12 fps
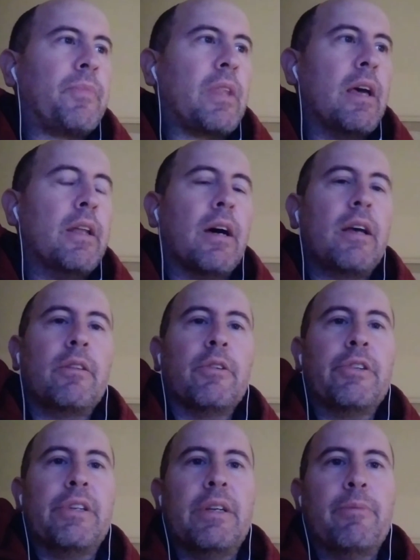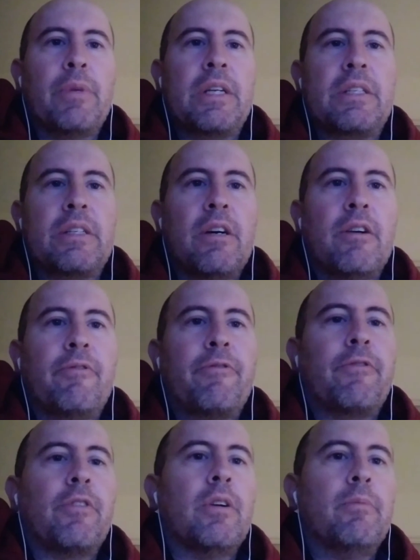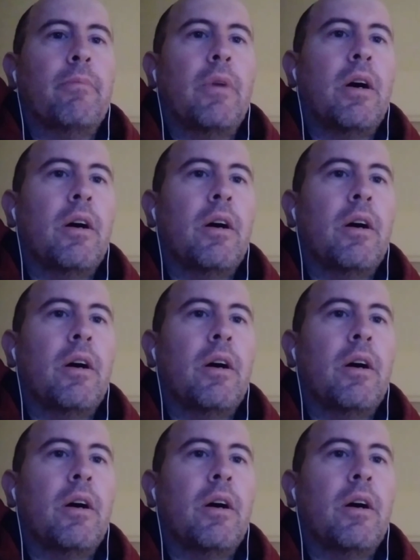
And I learned it myself from